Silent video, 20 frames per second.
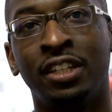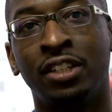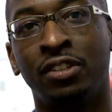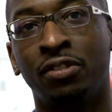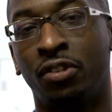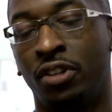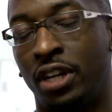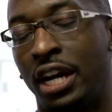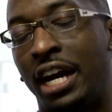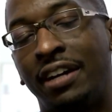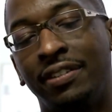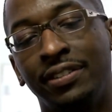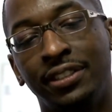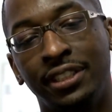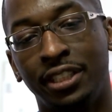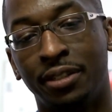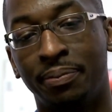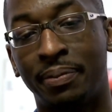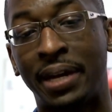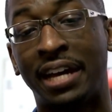were
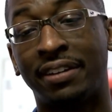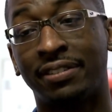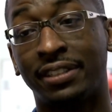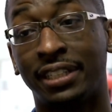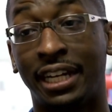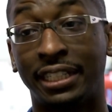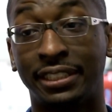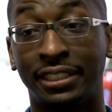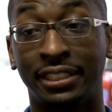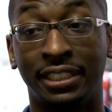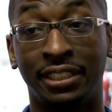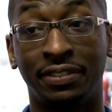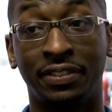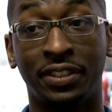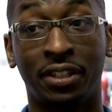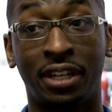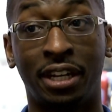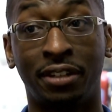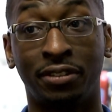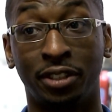obviously the math classes, even
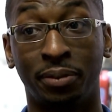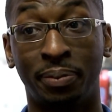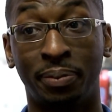though I was